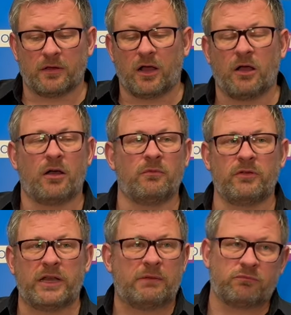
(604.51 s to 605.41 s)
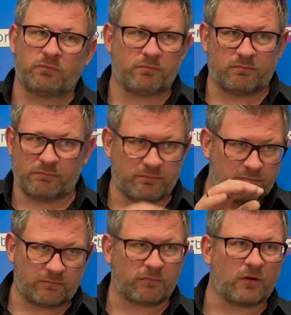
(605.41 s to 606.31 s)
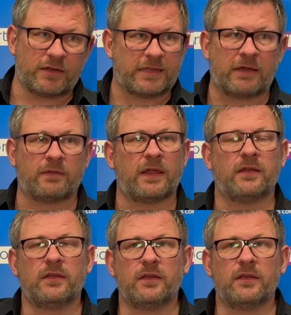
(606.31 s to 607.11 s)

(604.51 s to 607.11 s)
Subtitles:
I'm really right down there.